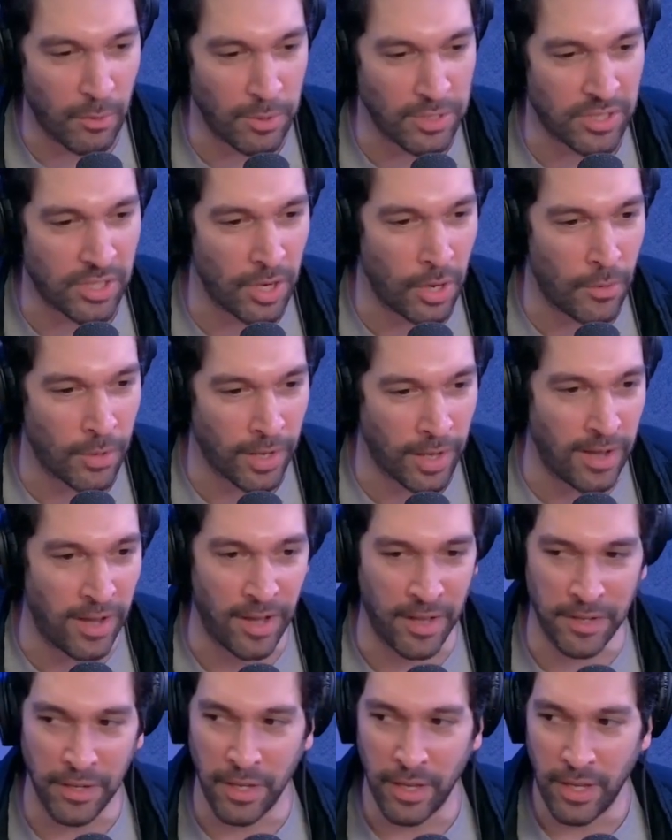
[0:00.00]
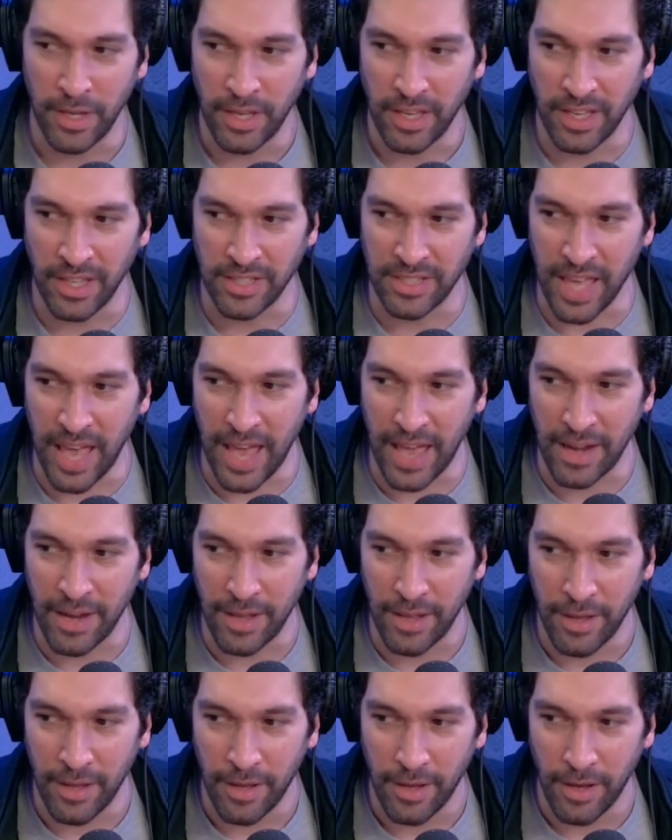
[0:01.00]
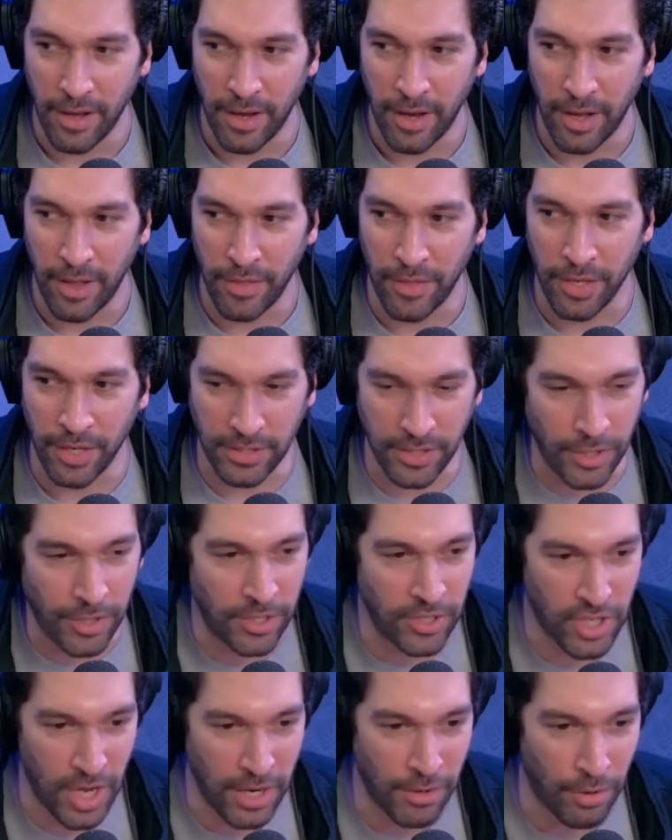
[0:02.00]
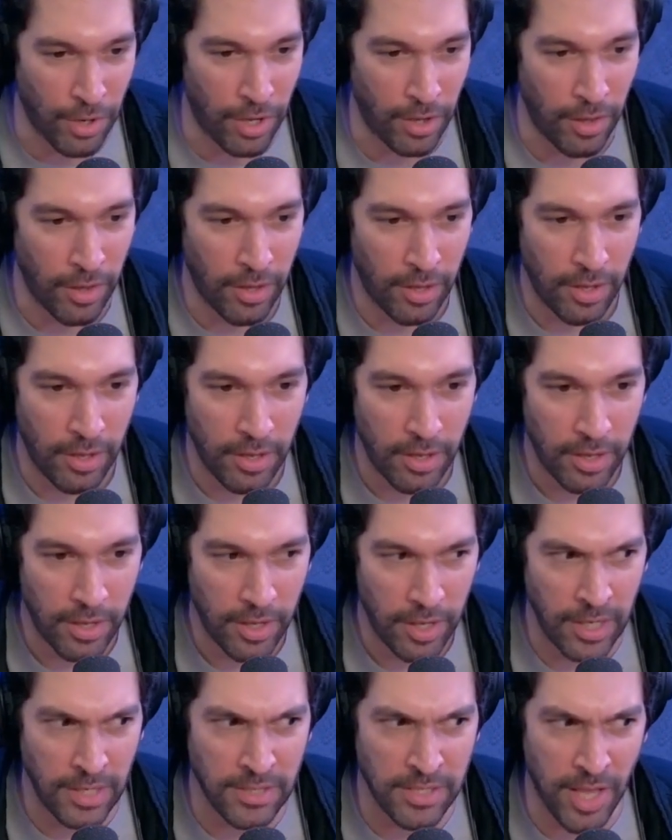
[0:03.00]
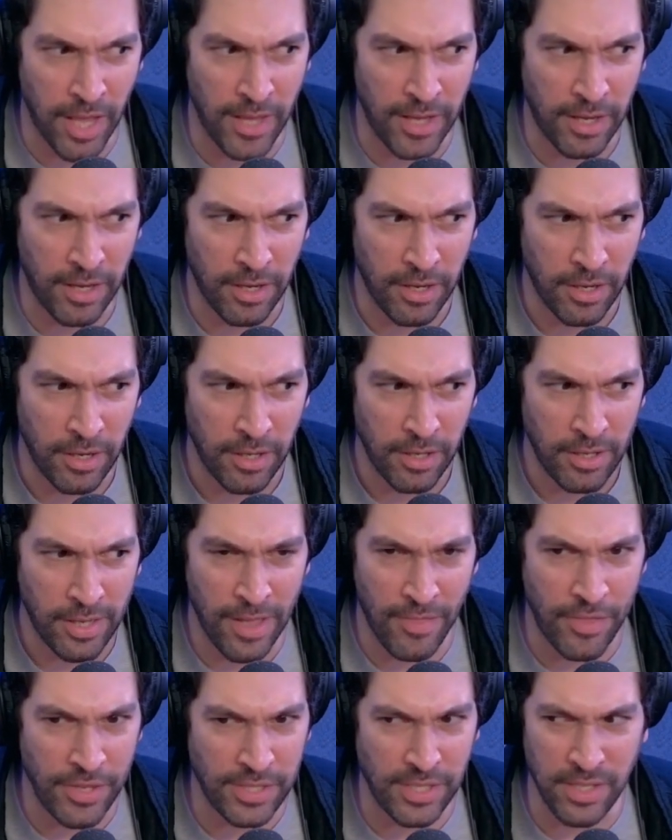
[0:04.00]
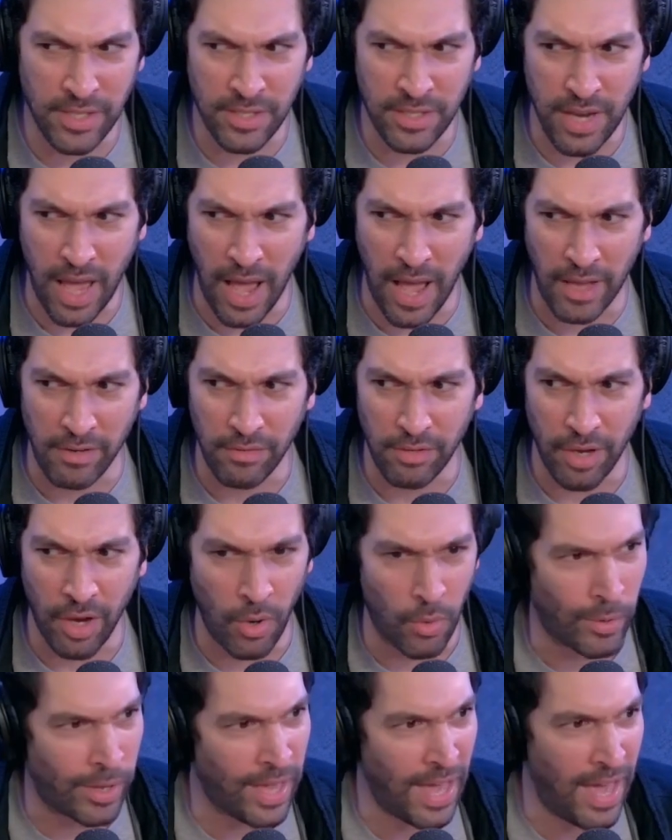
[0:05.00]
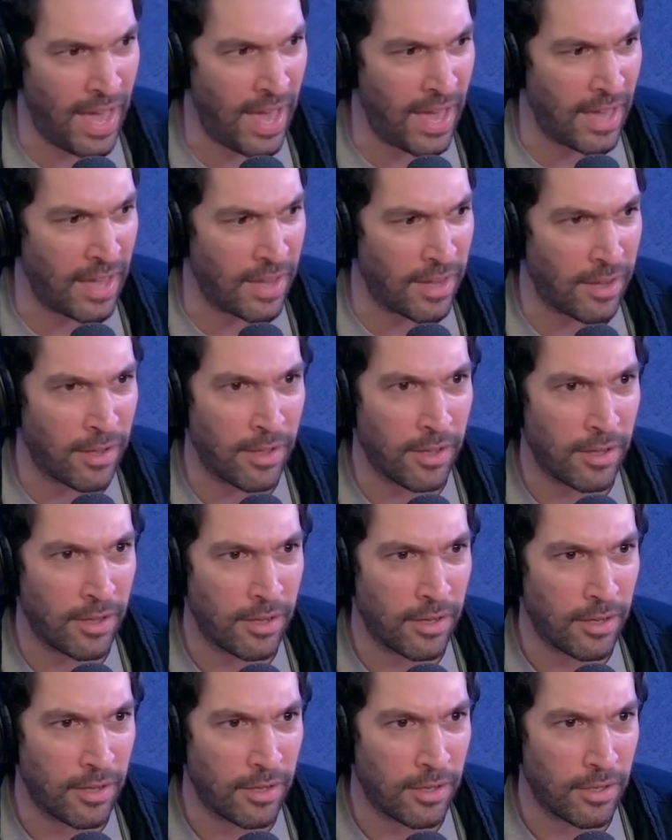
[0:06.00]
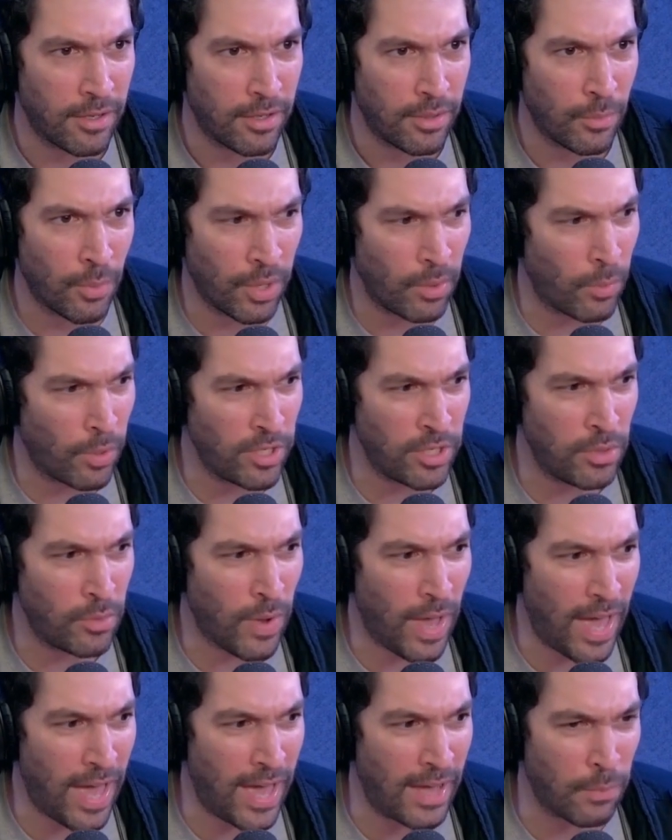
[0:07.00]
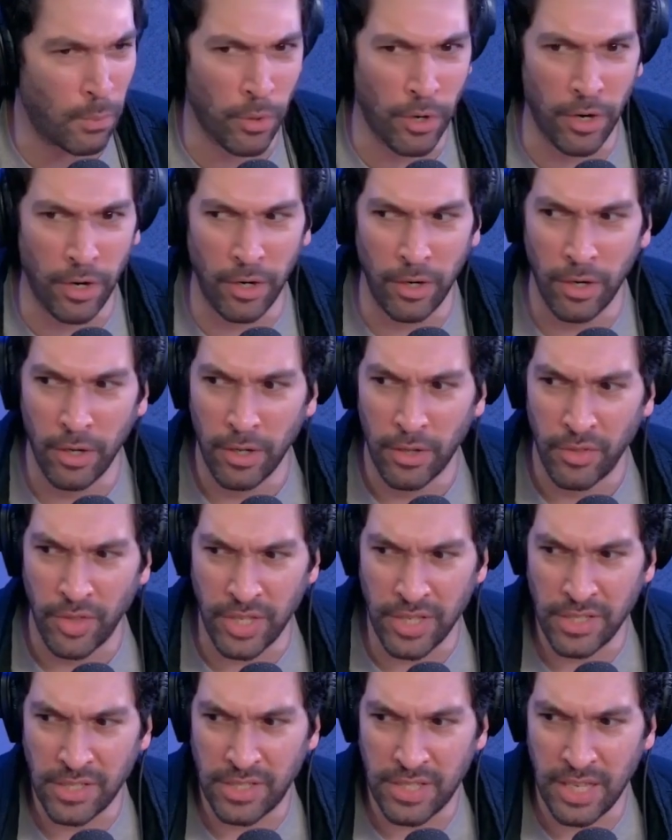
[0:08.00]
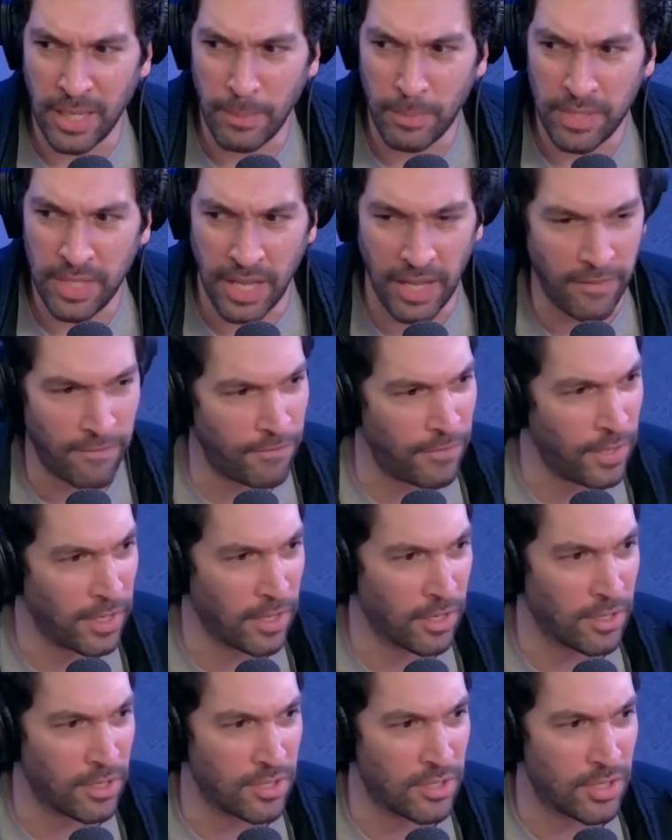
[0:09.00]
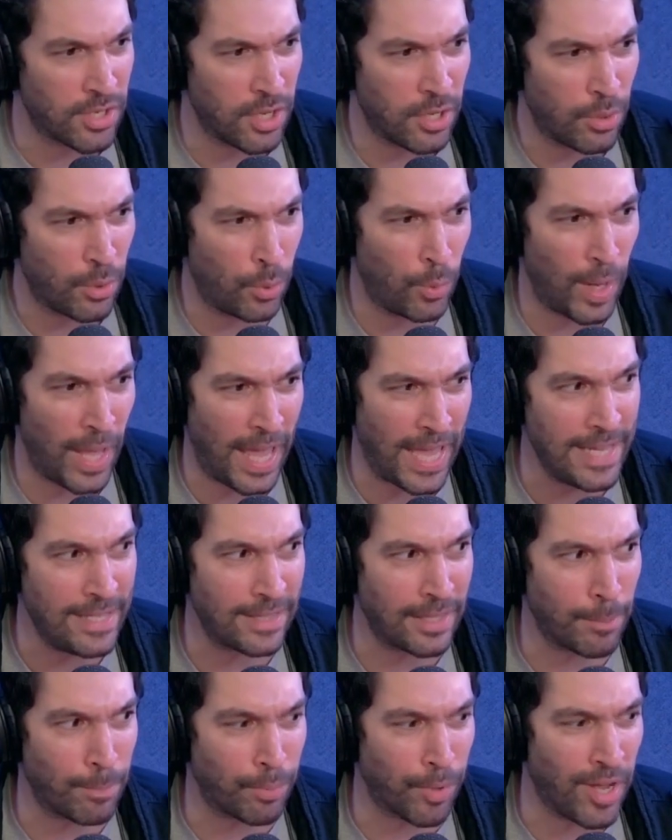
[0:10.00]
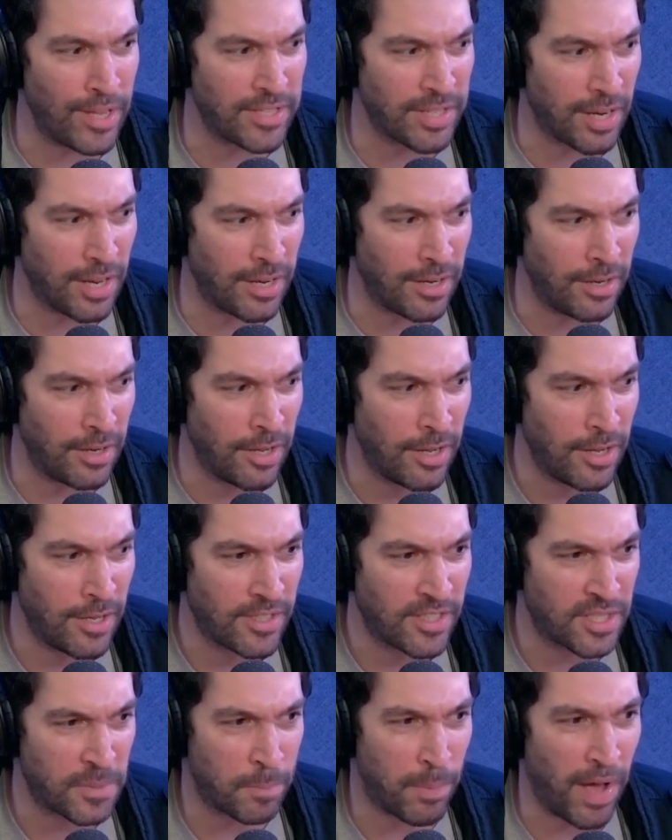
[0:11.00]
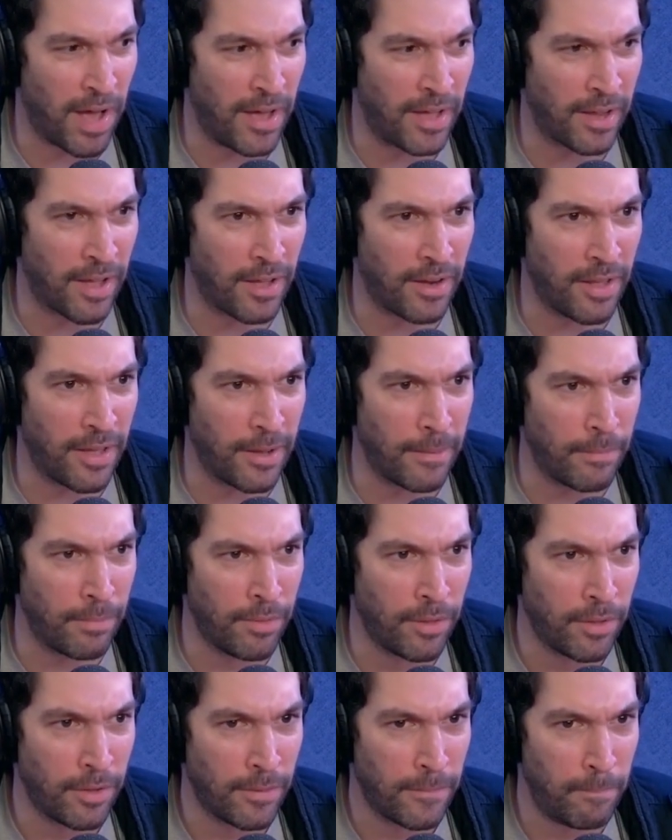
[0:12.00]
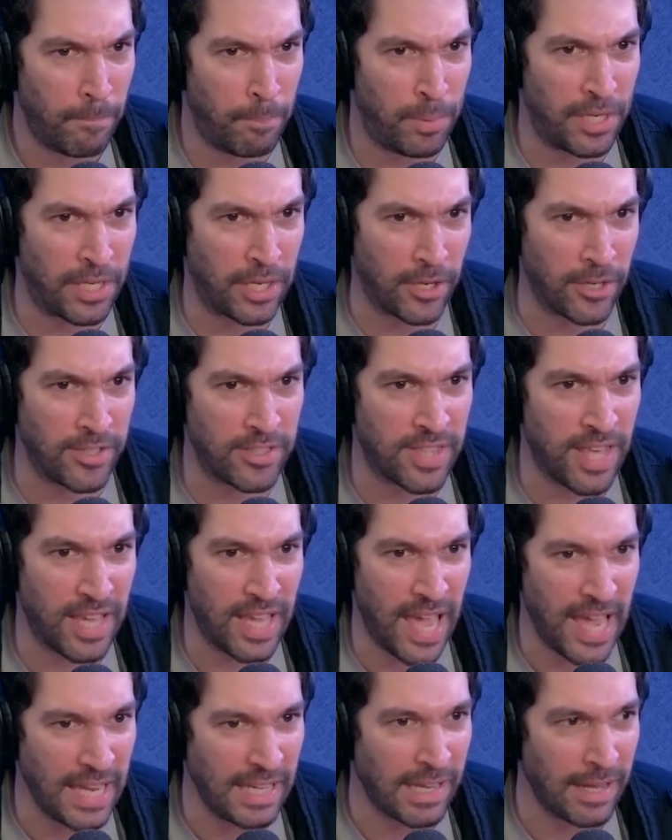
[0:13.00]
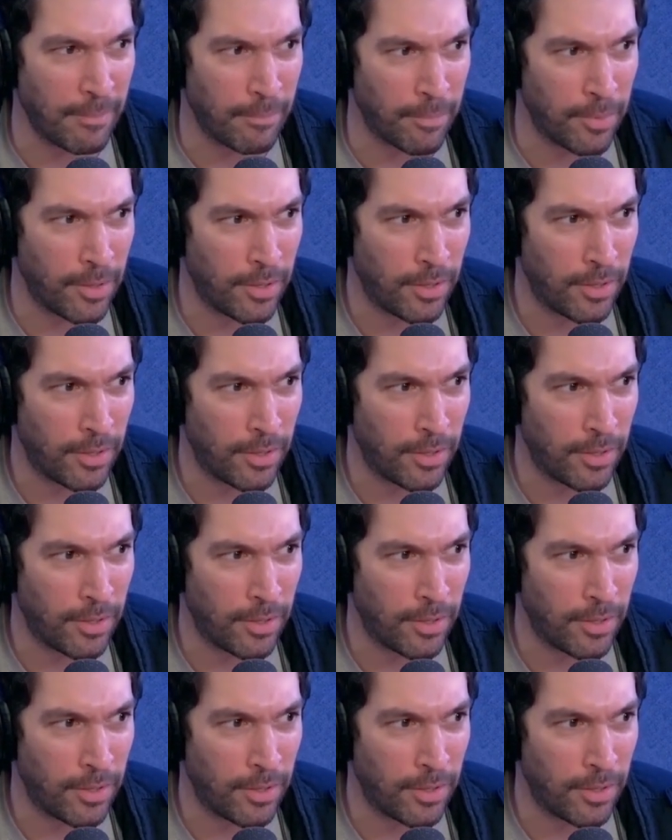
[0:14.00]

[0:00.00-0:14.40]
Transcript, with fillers: what's going on is that the attorney general is like, yeah, this is not okay. What, what you had were these deep state figures who hate the president spying on him because they hate him